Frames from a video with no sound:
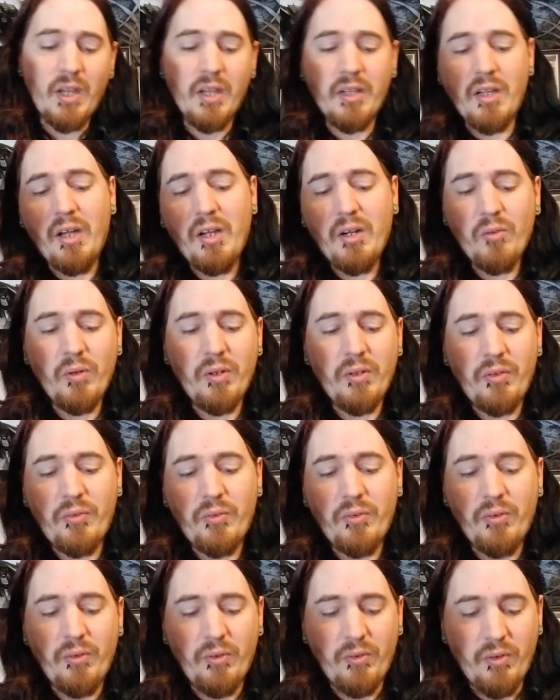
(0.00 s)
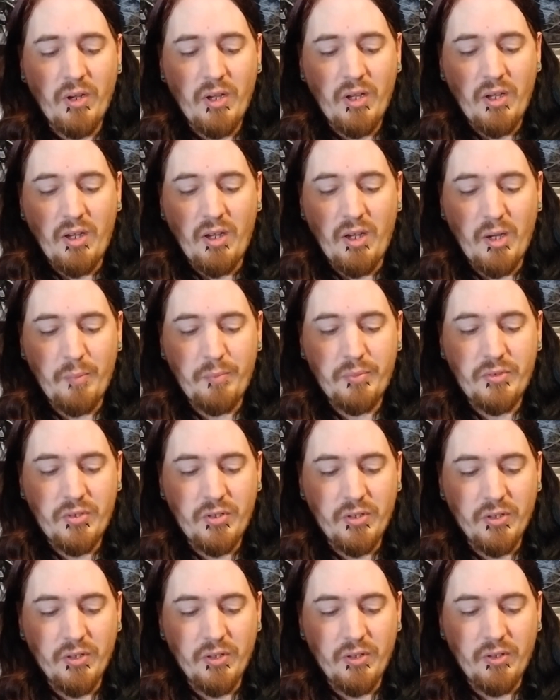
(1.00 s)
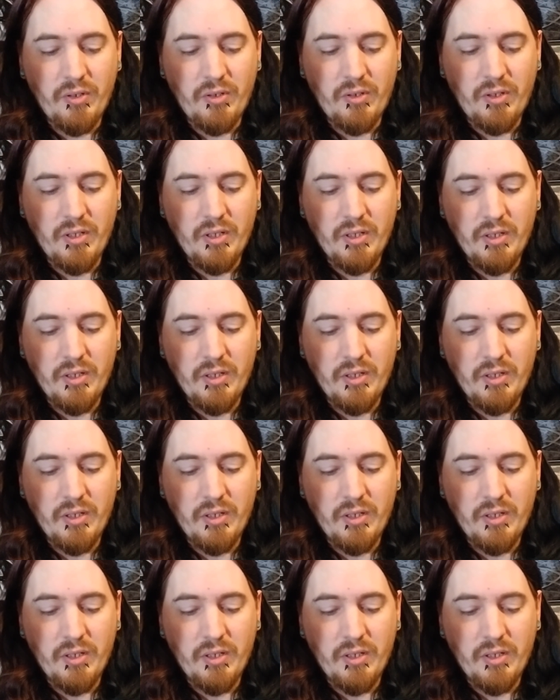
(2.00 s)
I kind of went through up till